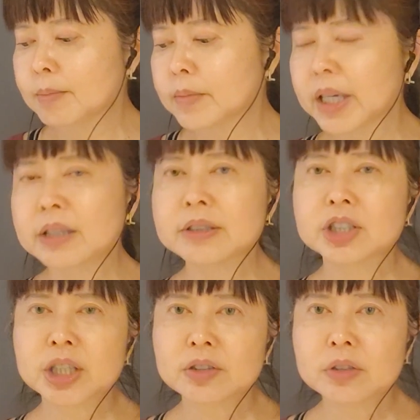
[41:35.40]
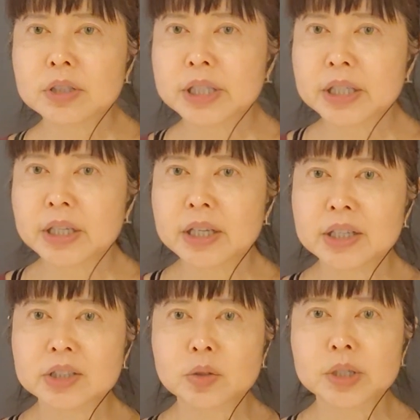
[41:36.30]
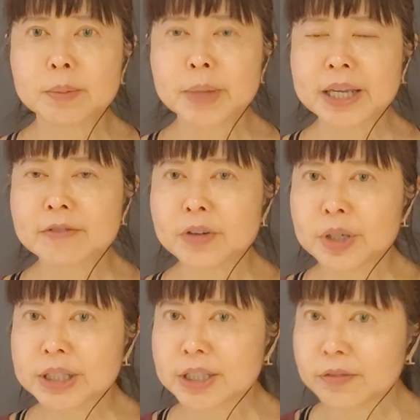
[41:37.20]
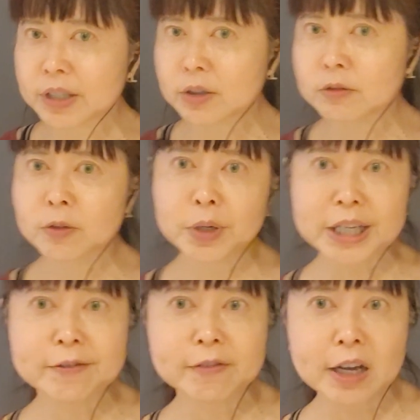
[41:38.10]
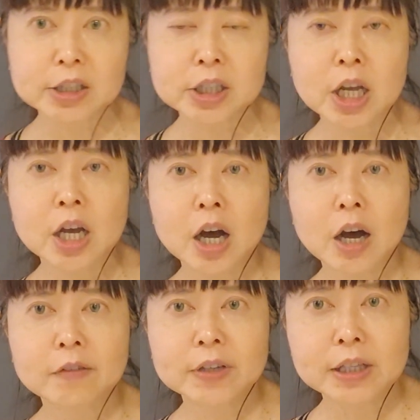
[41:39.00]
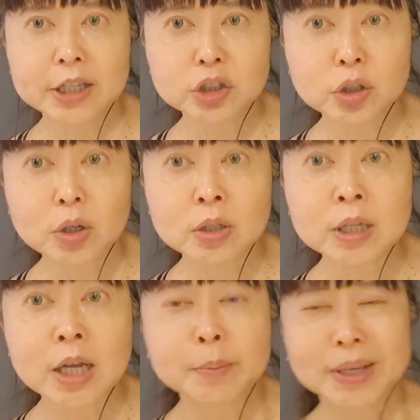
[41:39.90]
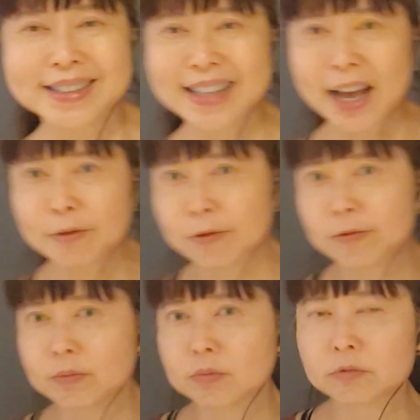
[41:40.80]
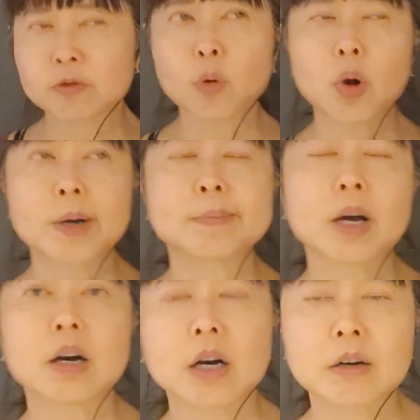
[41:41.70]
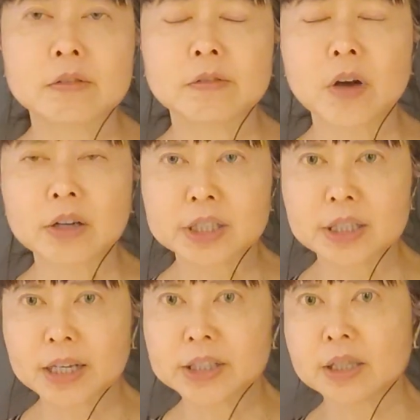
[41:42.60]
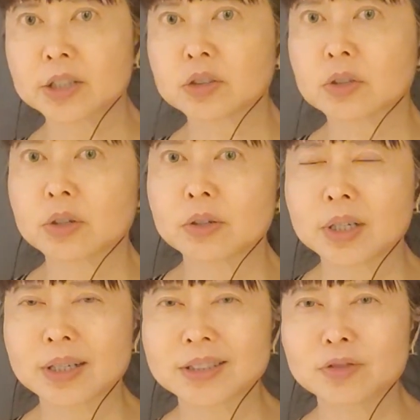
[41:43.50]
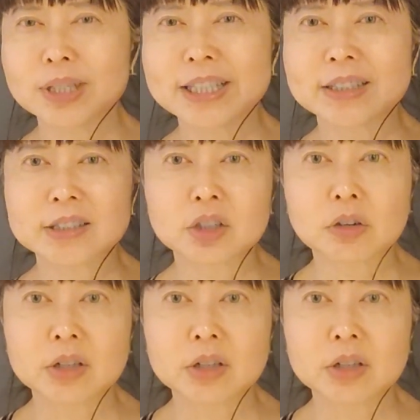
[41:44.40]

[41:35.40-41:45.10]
it generally is going to make it very difficult for efflux of cholesterol, because that form of oxidized cholesterol really doesn't